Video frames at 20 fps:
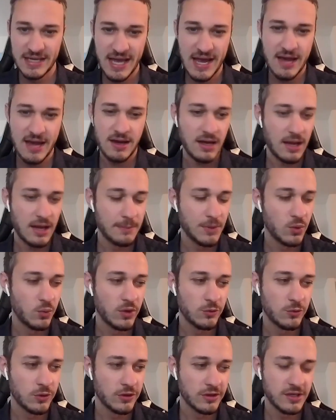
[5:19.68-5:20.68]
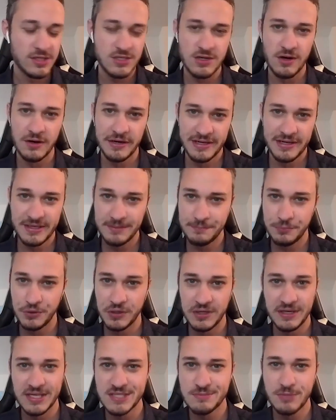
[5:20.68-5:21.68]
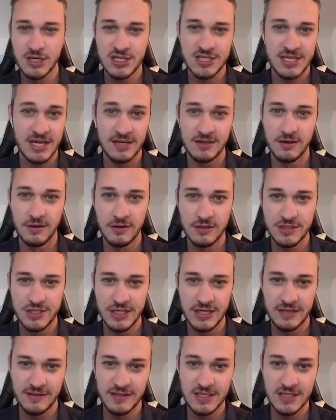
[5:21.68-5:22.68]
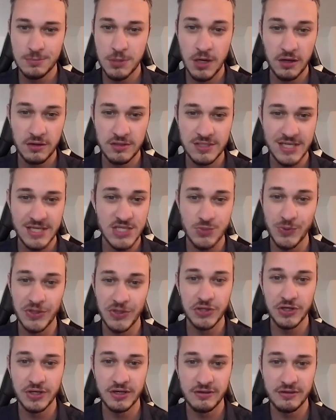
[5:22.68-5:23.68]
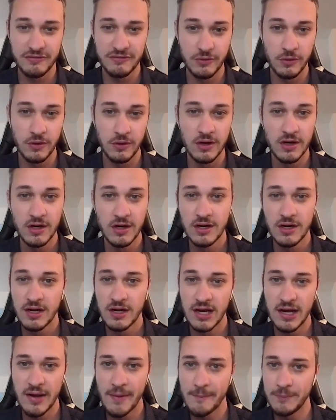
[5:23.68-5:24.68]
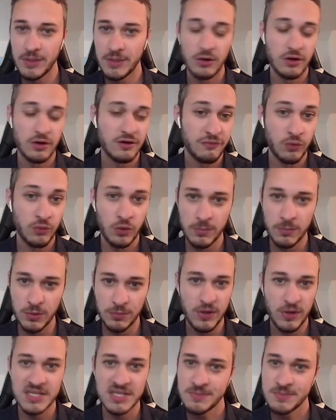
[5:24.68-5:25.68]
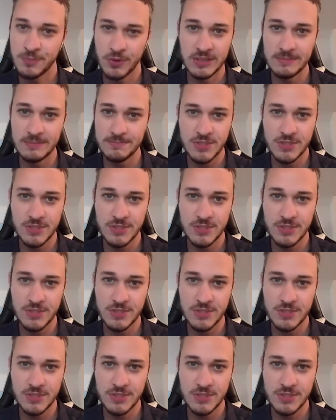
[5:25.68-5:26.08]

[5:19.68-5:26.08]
Yeah. I mean, we really targeted putting as much technology in these putters as we could for, an affordable price point.